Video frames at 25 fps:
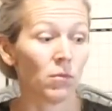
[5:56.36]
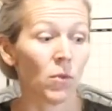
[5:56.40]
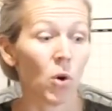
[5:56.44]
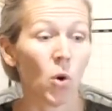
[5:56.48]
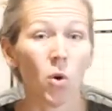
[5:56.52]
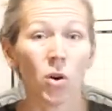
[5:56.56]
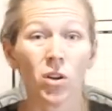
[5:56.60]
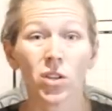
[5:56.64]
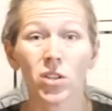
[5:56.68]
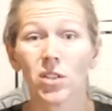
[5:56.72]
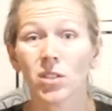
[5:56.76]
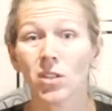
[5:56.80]

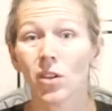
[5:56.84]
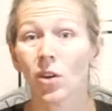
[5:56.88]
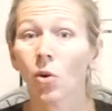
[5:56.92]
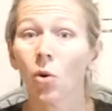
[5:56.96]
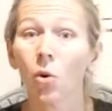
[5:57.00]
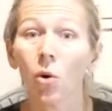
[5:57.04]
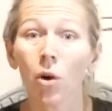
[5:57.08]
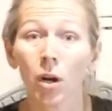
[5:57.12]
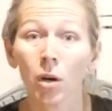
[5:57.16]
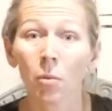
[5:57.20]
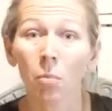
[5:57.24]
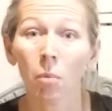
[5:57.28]
or just a
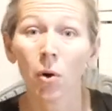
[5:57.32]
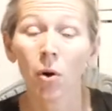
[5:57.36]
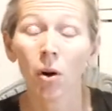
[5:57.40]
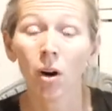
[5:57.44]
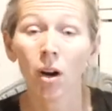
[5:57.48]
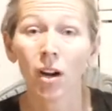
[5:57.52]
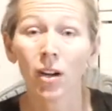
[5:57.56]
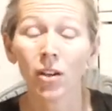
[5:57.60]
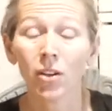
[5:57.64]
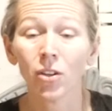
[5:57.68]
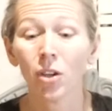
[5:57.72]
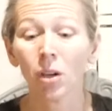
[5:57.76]
cork
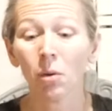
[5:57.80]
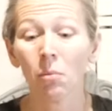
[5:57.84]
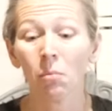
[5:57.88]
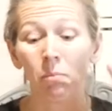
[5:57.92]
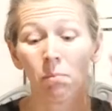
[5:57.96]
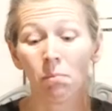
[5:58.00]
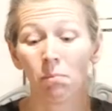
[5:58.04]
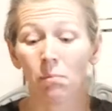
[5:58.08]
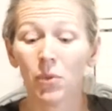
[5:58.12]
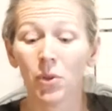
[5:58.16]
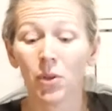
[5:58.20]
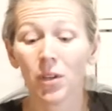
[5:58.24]
board. You
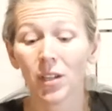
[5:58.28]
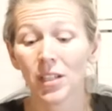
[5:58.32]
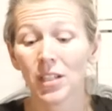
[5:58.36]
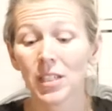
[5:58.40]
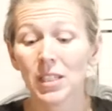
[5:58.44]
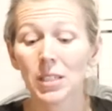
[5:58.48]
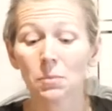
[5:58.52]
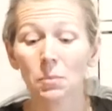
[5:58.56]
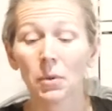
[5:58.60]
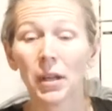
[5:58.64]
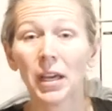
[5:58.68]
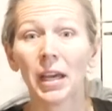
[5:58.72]
can you can
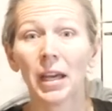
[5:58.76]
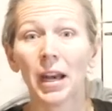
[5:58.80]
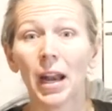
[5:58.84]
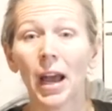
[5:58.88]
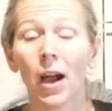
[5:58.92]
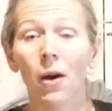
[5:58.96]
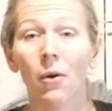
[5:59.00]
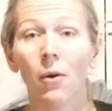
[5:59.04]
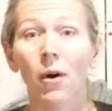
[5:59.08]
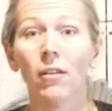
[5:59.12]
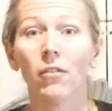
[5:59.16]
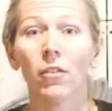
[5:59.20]
display it
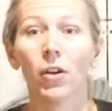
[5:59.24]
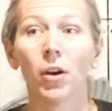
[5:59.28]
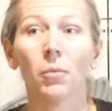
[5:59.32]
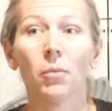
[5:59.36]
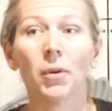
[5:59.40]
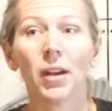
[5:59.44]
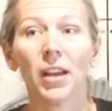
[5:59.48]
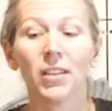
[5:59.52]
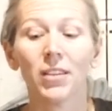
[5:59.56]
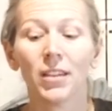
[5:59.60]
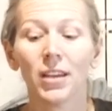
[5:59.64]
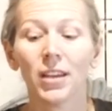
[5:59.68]
however,
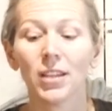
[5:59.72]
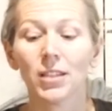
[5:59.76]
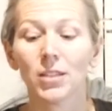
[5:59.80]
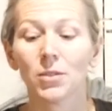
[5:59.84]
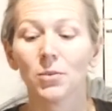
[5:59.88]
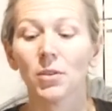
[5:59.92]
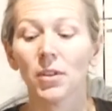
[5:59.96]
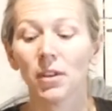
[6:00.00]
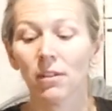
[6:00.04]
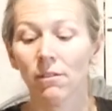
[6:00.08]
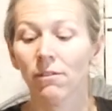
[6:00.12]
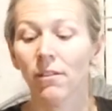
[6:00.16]
but I think it's
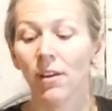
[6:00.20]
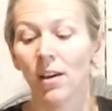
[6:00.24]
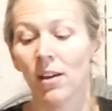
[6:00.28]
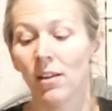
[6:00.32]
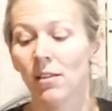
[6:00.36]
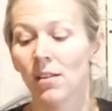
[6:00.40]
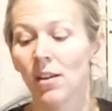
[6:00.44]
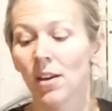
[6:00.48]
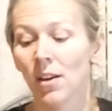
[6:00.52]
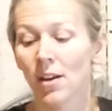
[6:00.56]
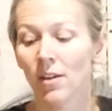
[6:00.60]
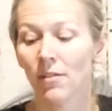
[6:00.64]
really
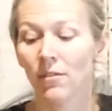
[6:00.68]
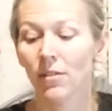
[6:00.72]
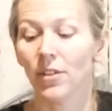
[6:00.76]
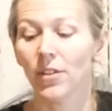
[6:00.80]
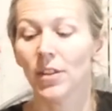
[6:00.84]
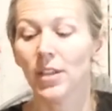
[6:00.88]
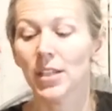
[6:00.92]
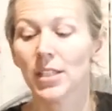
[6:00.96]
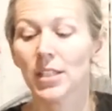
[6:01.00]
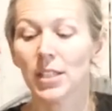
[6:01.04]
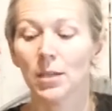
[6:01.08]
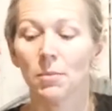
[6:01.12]
fun for
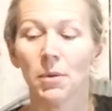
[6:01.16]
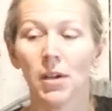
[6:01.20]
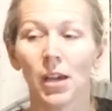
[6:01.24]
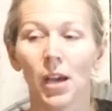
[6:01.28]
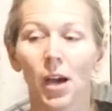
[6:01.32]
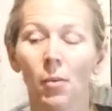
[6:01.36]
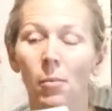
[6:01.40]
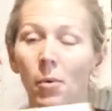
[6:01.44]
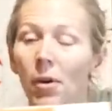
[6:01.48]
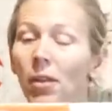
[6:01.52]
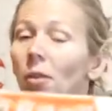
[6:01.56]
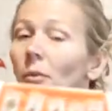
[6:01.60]
these to be
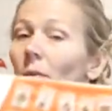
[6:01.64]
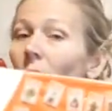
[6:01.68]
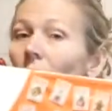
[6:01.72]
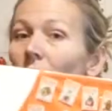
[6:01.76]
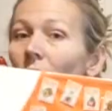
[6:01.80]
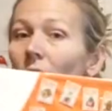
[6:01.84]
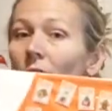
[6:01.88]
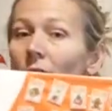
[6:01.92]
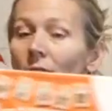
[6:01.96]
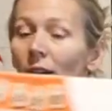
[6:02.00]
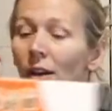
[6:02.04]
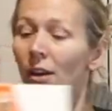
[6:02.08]
up on the
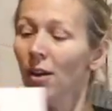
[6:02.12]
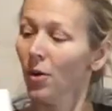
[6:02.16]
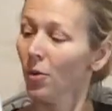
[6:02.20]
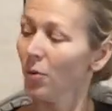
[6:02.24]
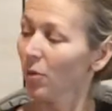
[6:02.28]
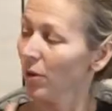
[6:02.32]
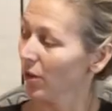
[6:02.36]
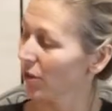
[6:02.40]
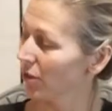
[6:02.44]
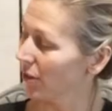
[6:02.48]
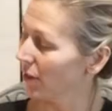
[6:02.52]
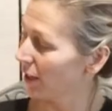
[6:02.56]
wall
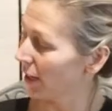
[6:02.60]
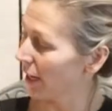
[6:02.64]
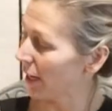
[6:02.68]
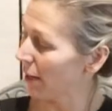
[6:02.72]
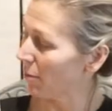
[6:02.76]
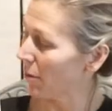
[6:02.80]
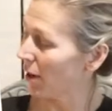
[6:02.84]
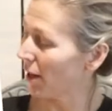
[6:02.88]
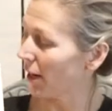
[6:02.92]
with their name